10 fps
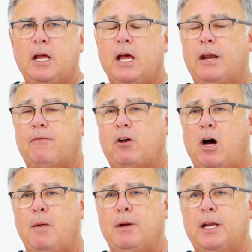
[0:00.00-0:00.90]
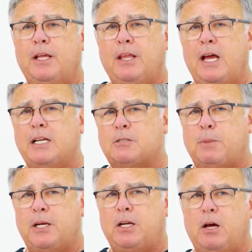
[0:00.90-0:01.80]
and commonly that has
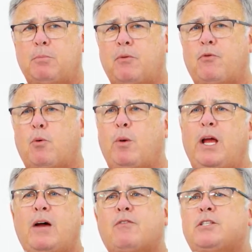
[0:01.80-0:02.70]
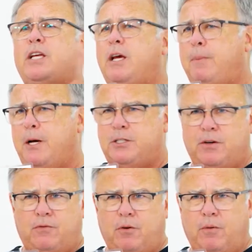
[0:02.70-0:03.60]
been done before we ever see a
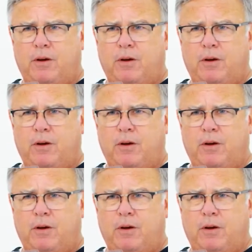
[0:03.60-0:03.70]
patient for